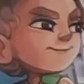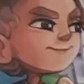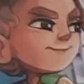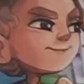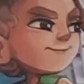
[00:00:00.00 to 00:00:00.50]

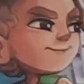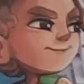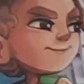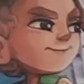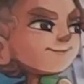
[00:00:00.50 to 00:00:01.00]

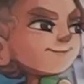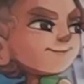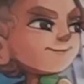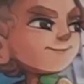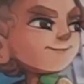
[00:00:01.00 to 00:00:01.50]

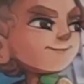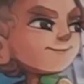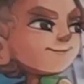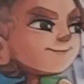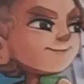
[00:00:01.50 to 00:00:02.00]

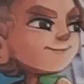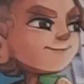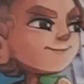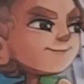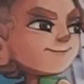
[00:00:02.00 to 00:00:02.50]

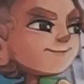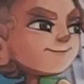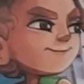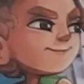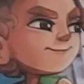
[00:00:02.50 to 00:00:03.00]

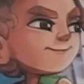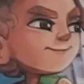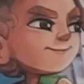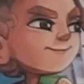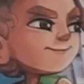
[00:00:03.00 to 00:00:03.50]

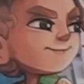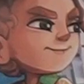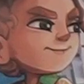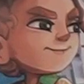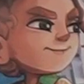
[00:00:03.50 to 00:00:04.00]

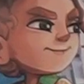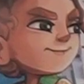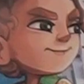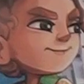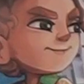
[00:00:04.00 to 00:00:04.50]

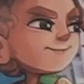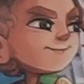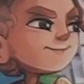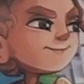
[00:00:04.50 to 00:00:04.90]
This person isn't speaking.